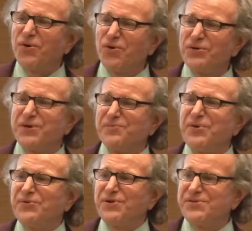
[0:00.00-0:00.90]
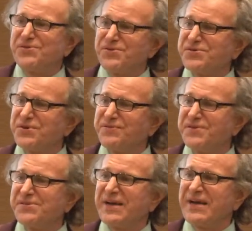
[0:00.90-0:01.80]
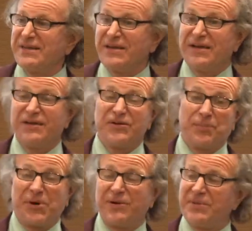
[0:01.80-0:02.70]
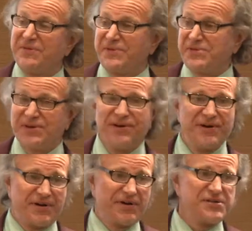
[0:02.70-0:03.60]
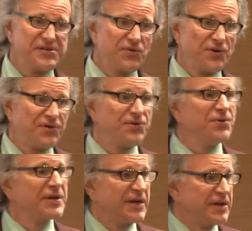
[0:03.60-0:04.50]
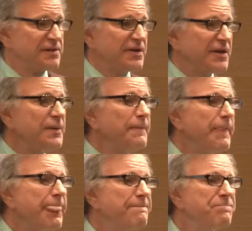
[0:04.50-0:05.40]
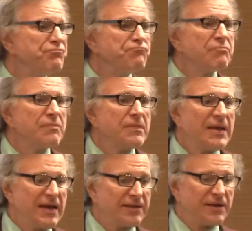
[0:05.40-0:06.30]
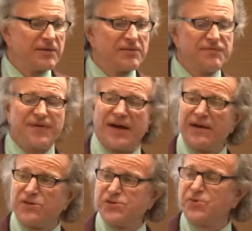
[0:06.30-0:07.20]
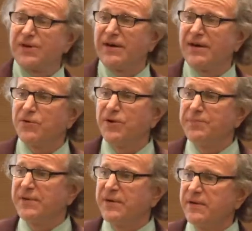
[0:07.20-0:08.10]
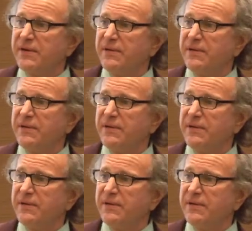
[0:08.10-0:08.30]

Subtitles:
old computers, old servers at the Department of Interior because they weren't doing anything. And the files were not encrypted.